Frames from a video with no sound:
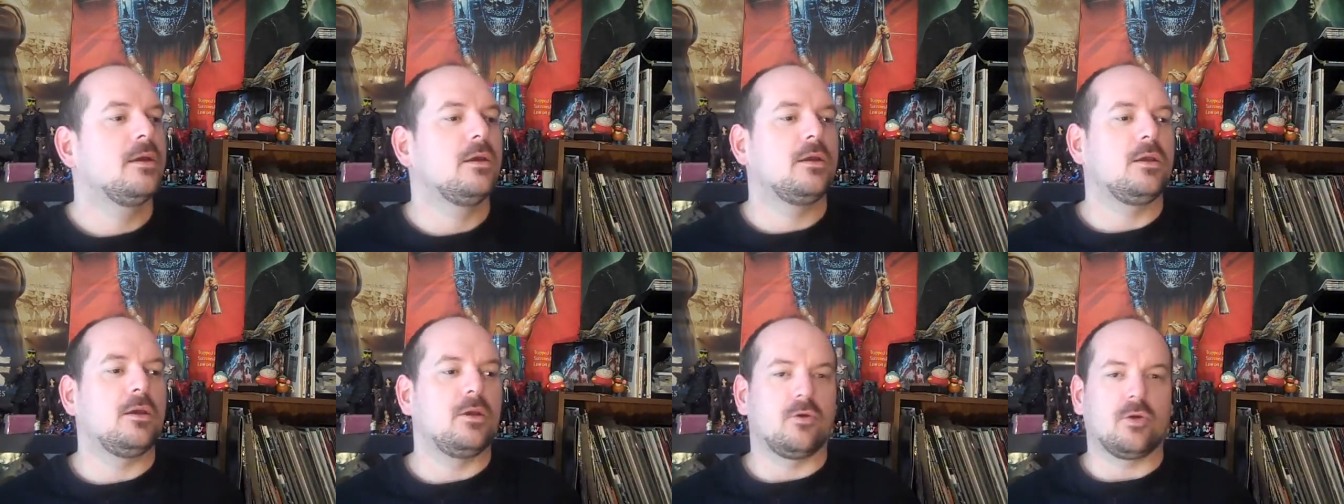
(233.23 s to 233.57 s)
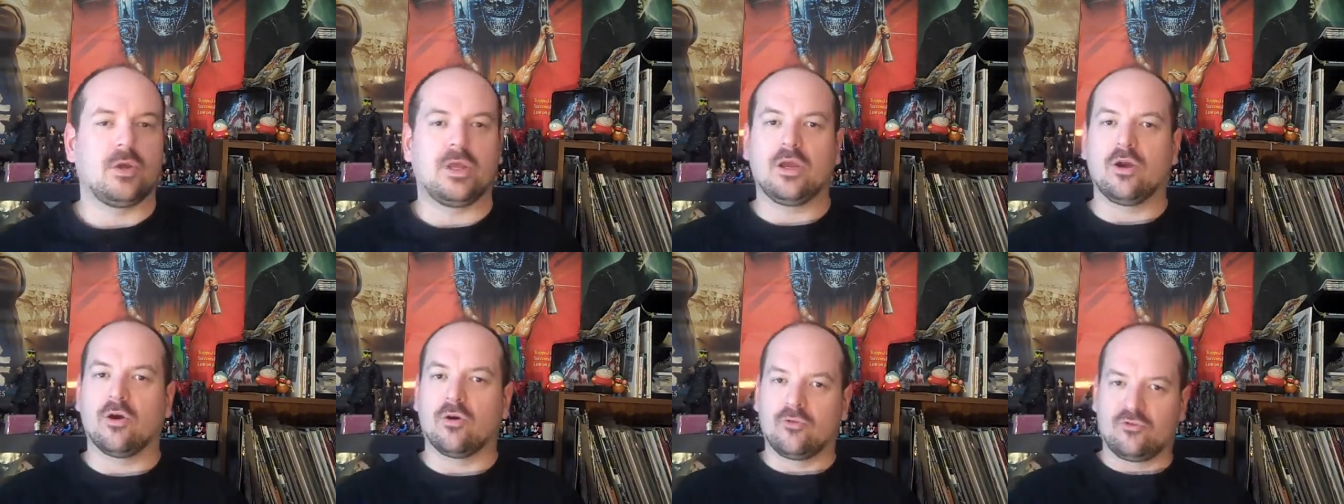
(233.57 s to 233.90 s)
You know,
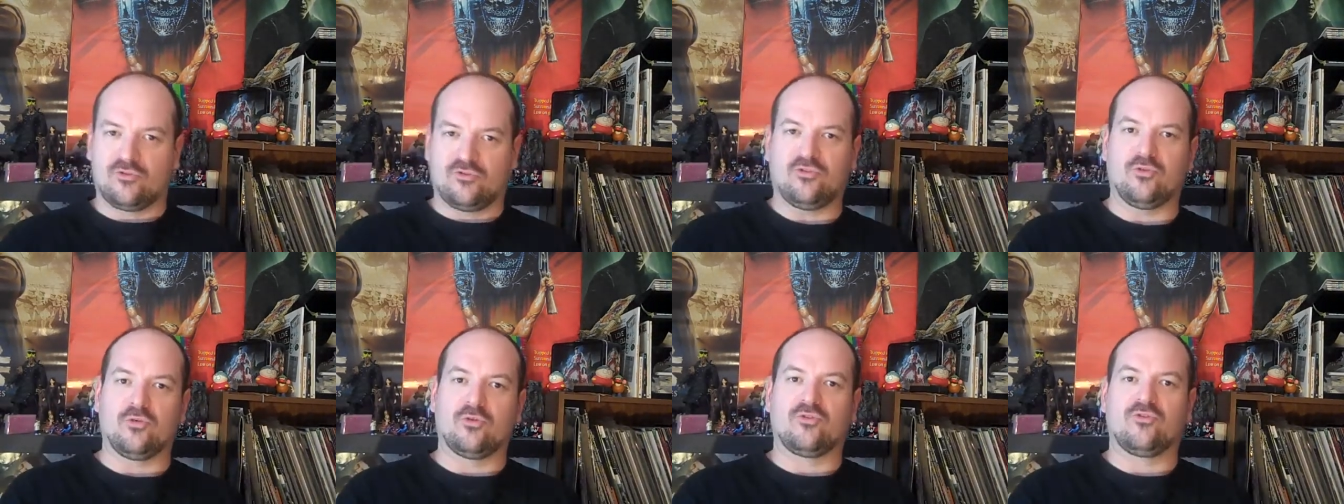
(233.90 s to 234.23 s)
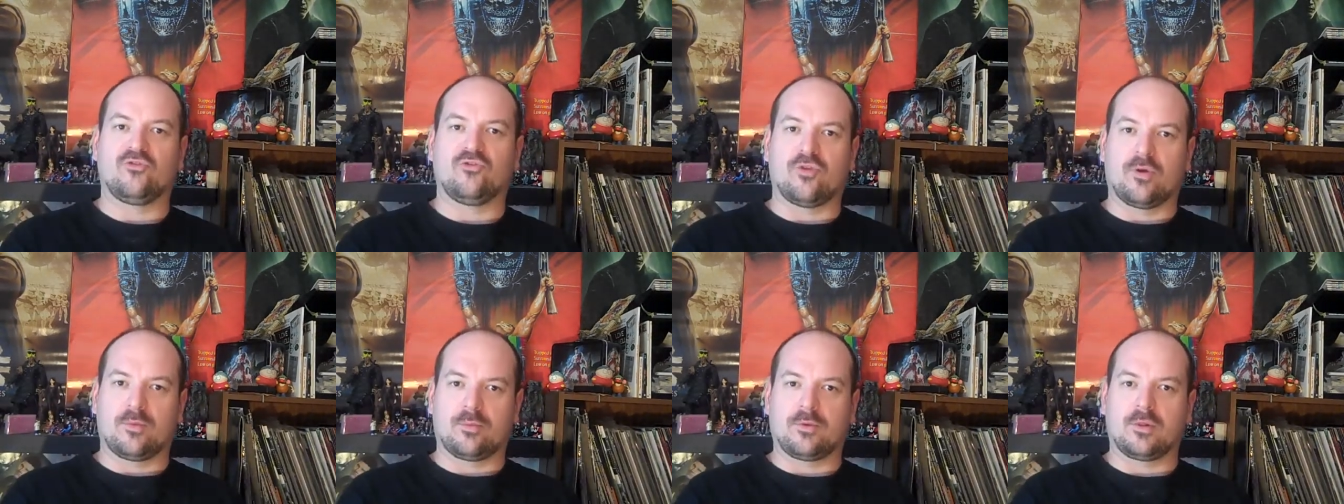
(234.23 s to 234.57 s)
he goes to a
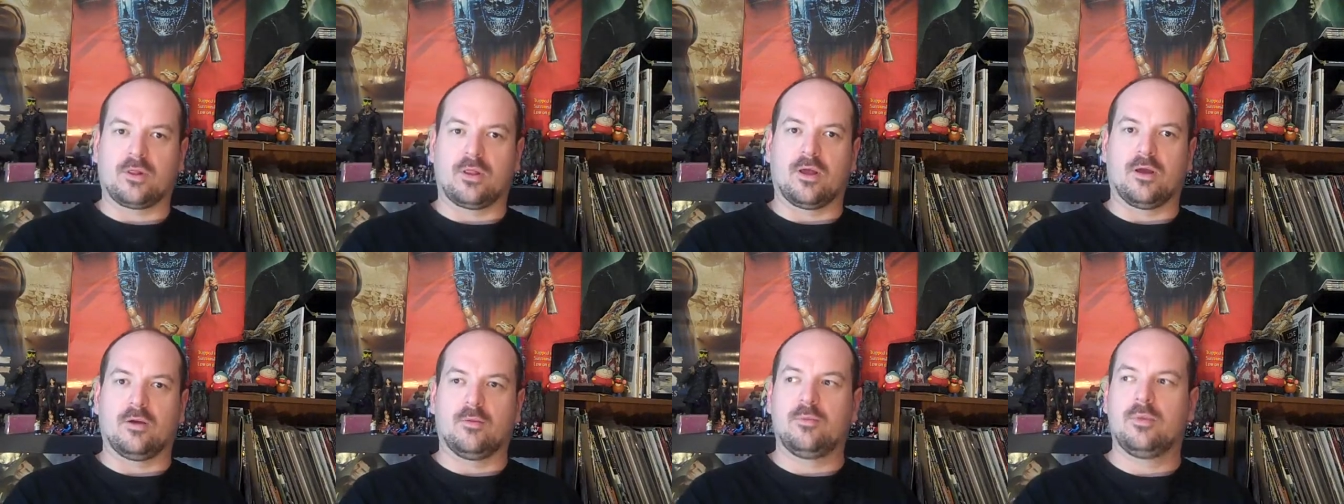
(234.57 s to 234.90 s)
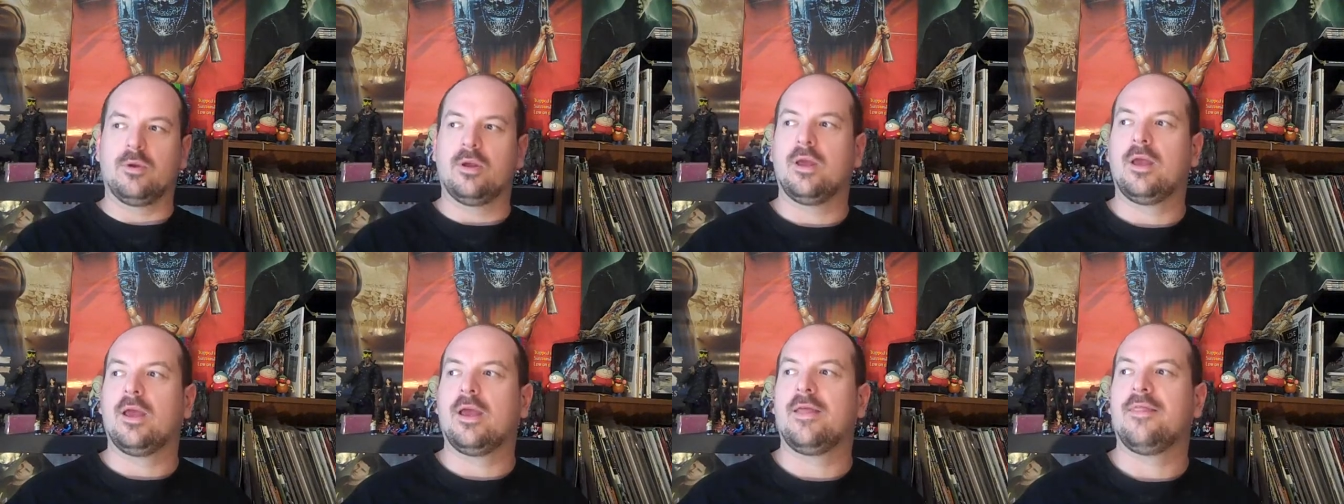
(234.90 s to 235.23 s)
strip club.
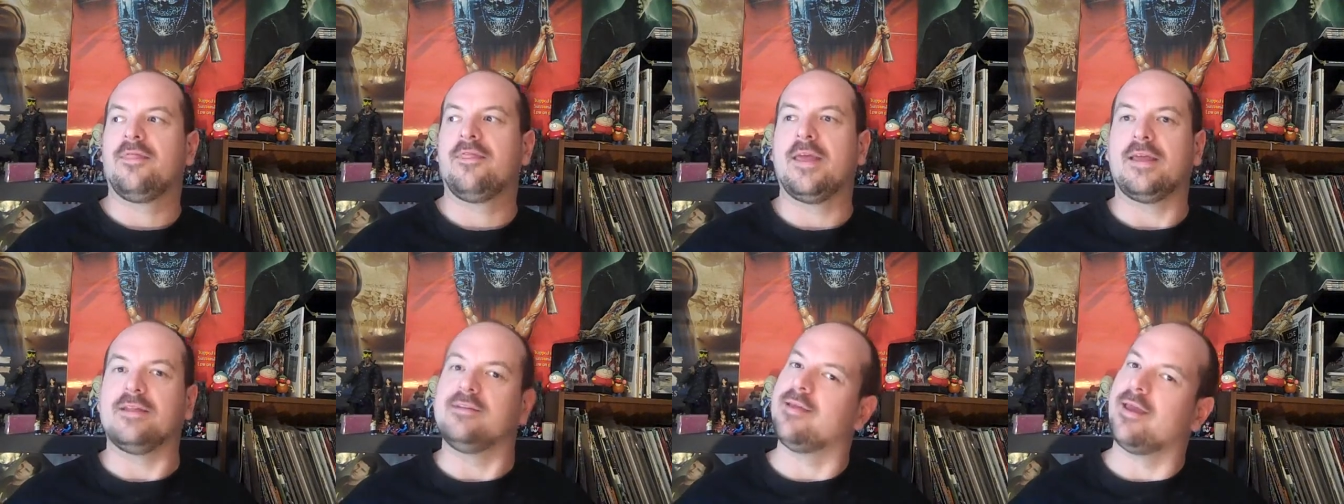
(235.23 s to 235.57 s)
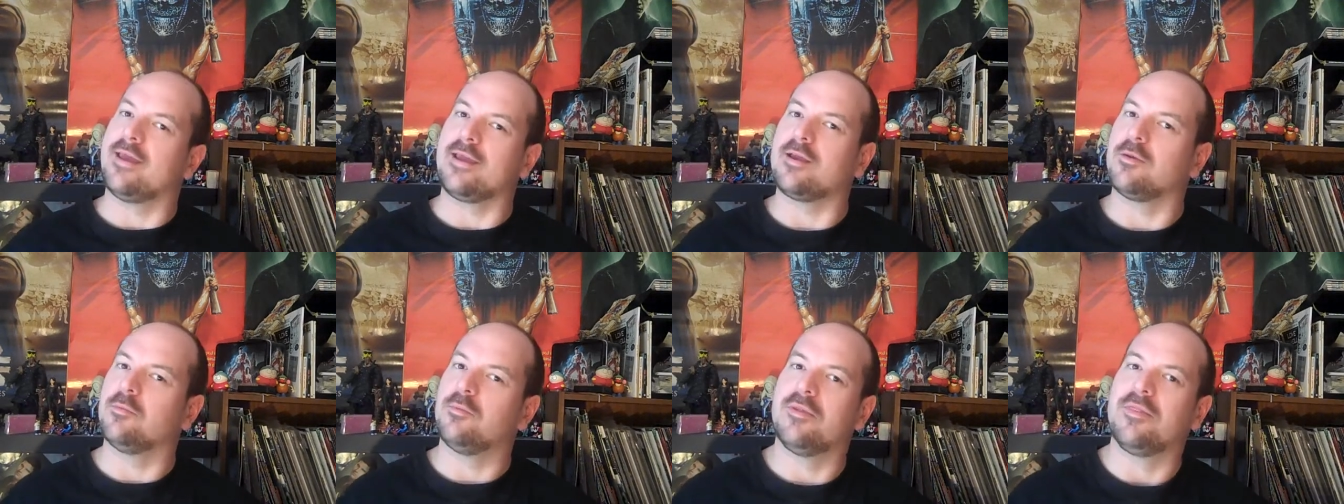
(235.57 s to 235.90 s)
They
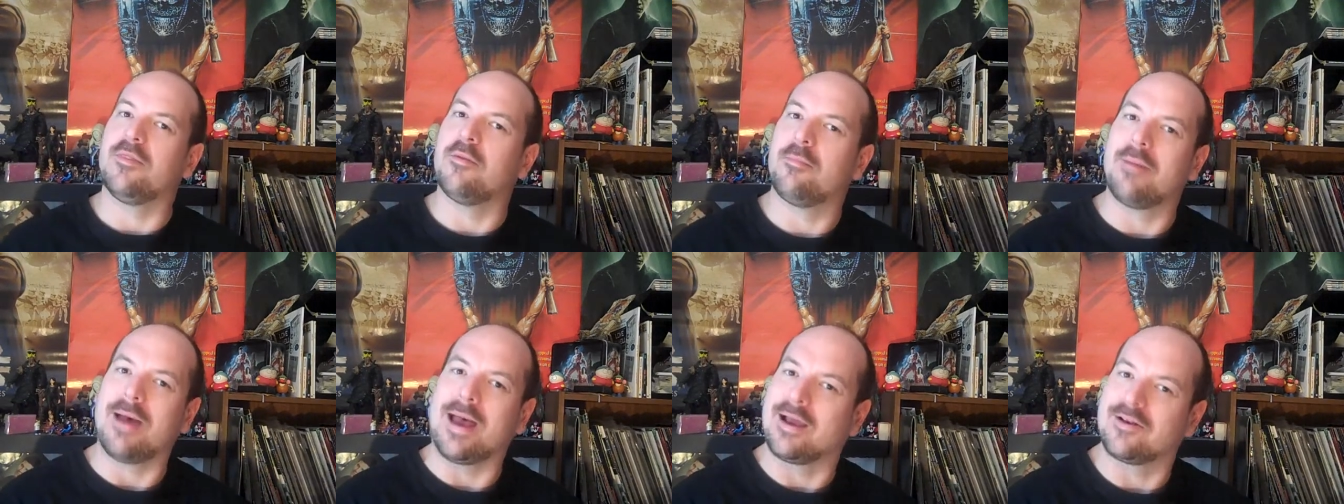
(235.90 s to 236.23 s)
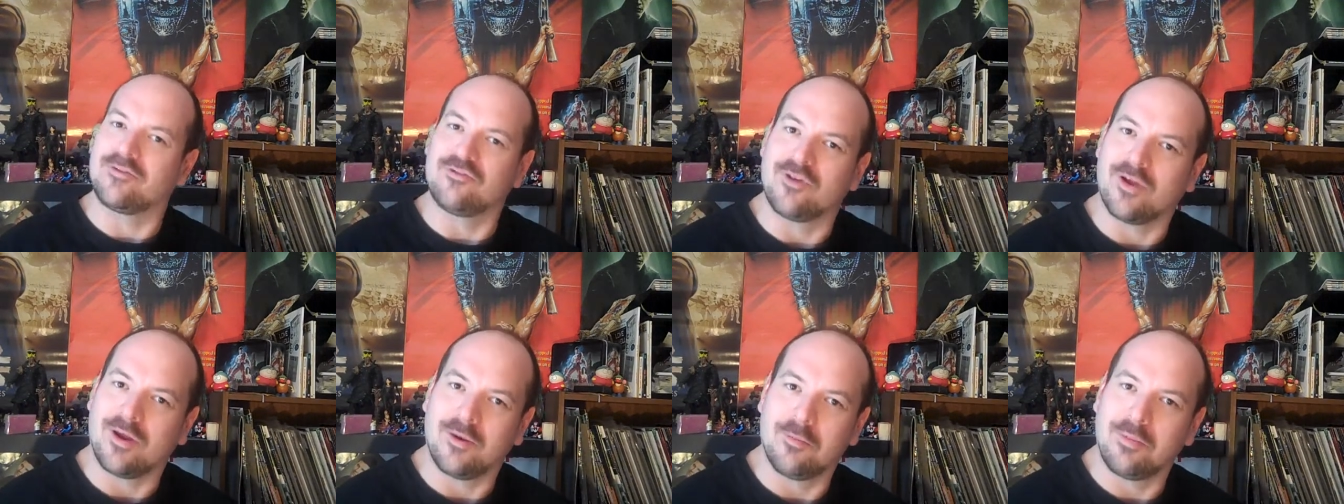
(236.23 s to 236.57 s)
take him in the
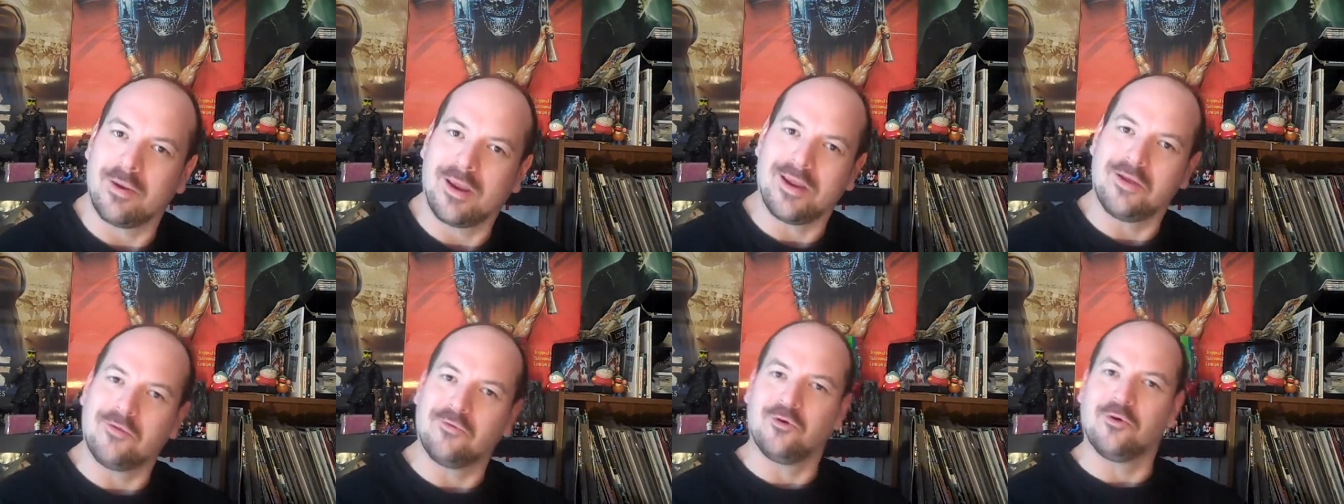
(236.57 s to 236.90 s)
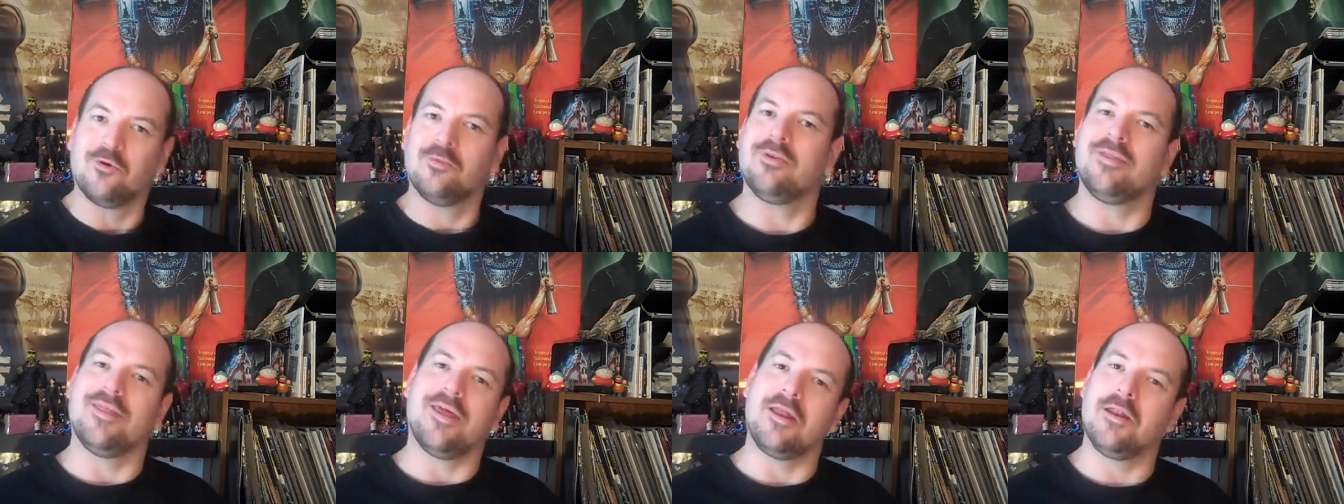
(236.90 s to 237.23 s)
back champagne
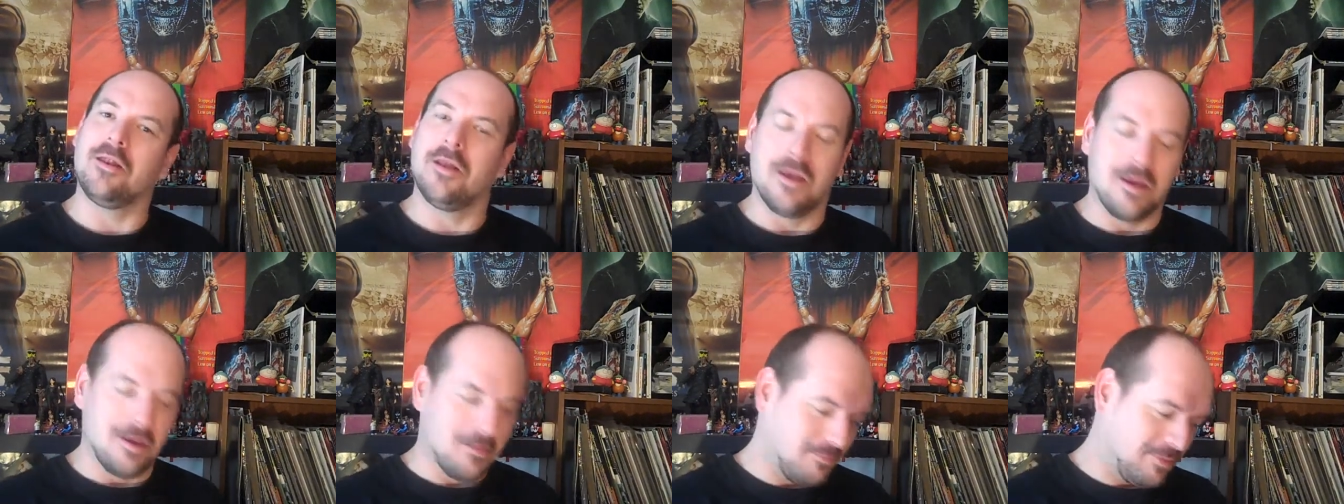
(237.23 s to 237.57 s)
room and then